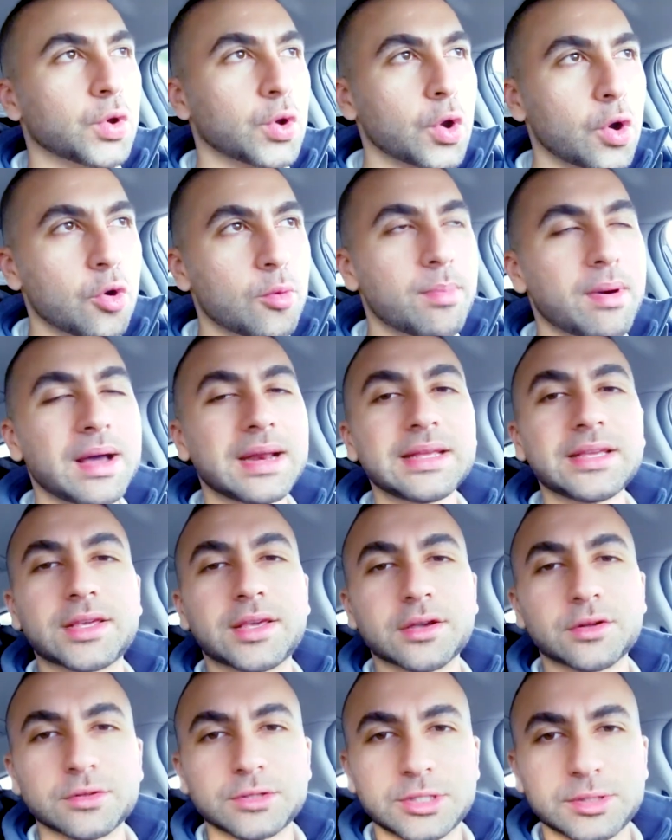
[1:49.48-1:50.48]
Nobody
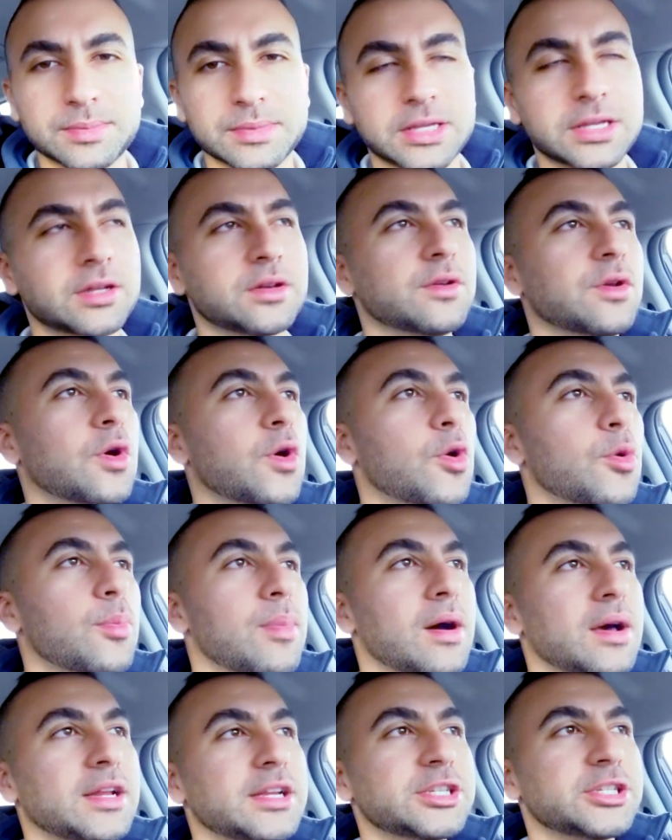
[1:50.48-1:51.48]
guilts me.
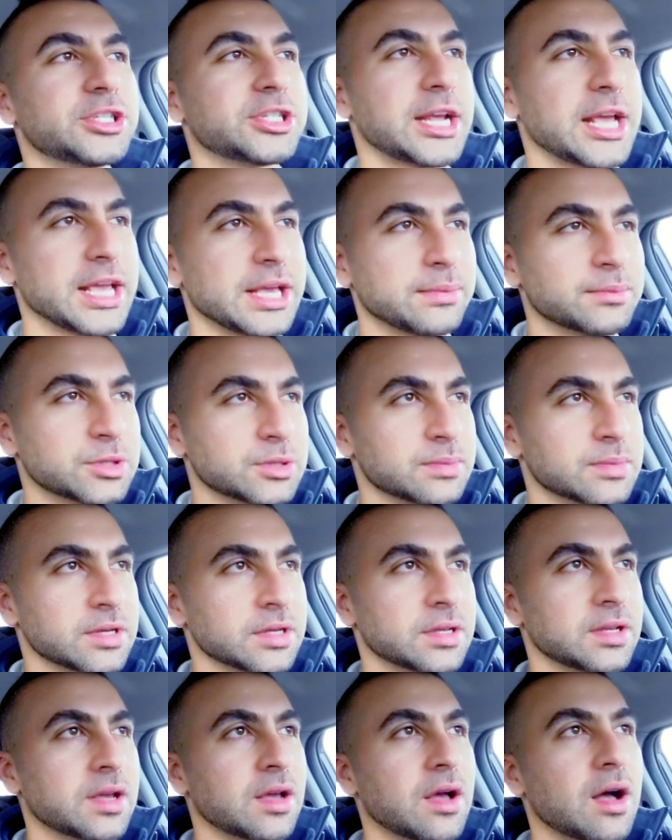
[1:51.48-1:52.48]
Nobody shames
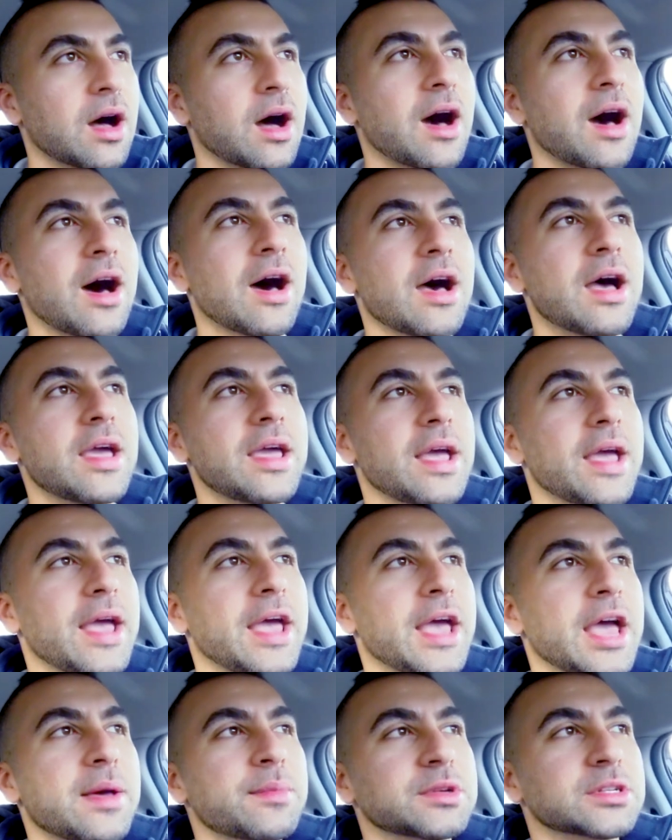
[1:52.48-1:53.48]
me. I
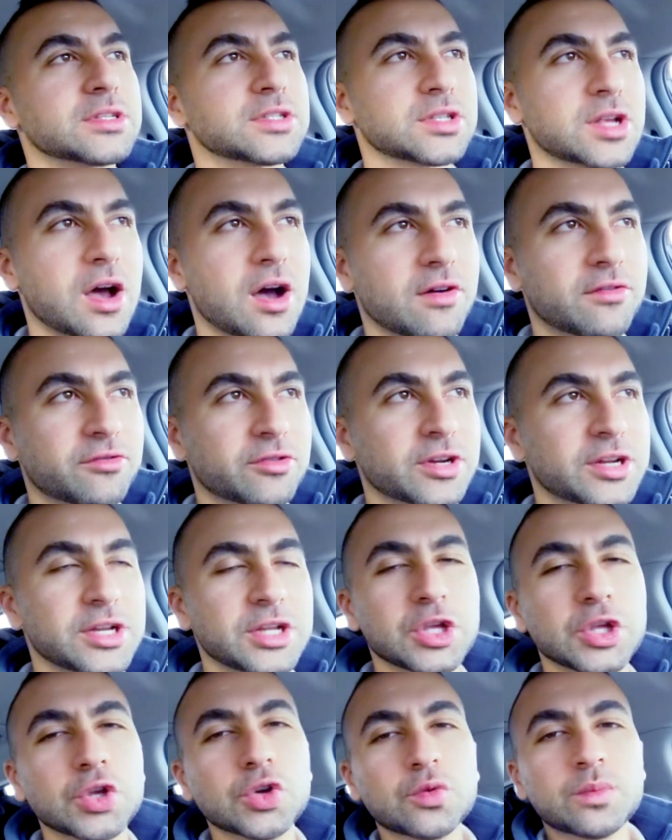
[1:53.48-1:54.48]
am a
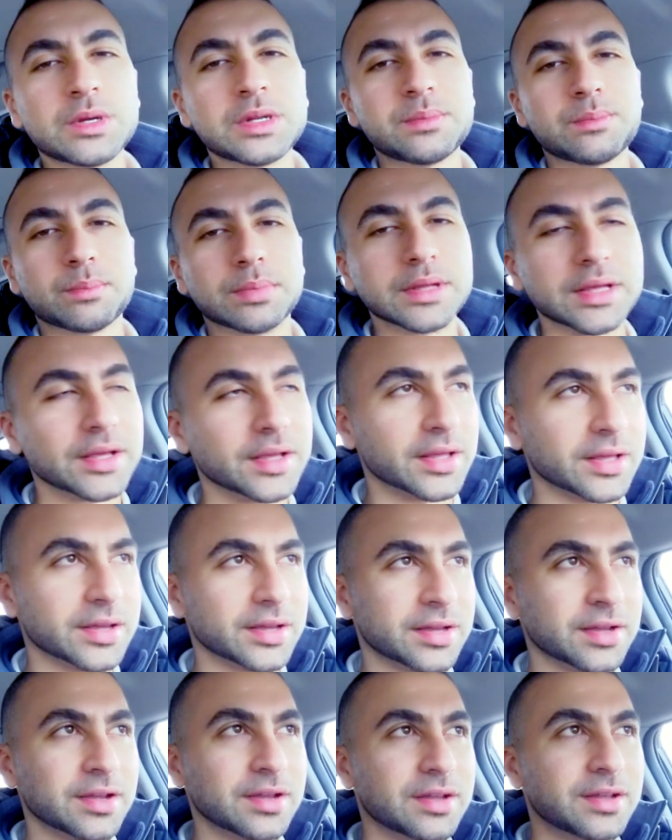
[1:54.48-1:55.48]
sovereign human
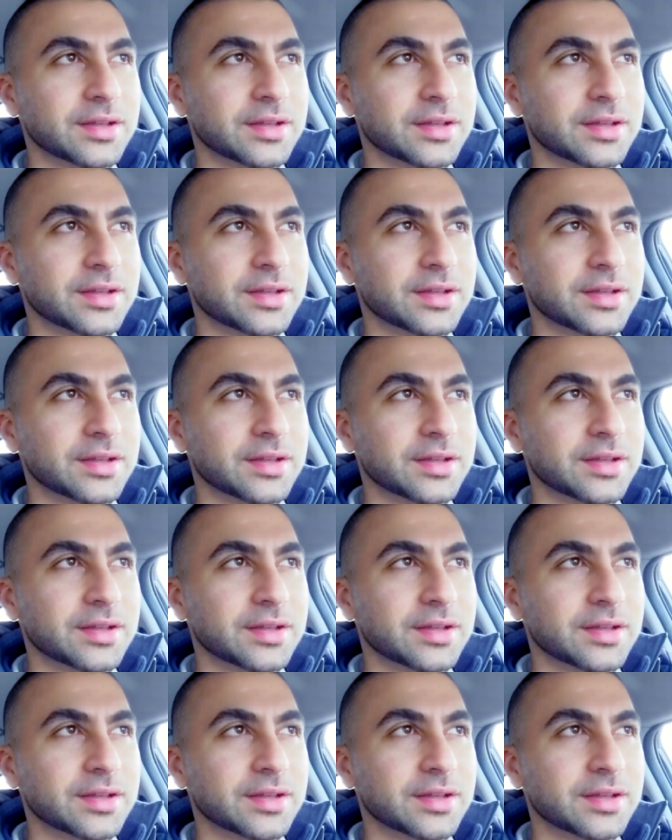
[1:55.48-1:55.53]
being.